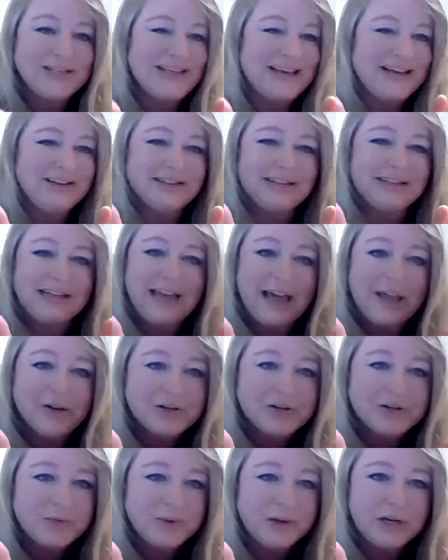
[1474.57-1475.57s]
cycle
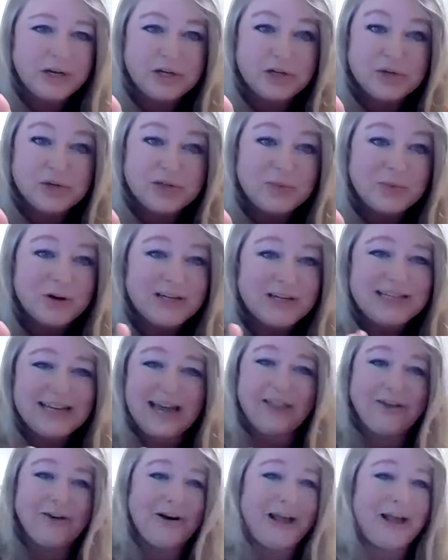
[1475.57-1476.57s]
together so we could do some work
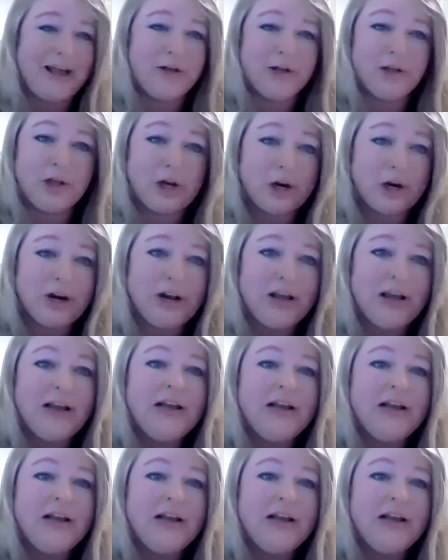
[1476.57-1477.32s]
together and I could learn.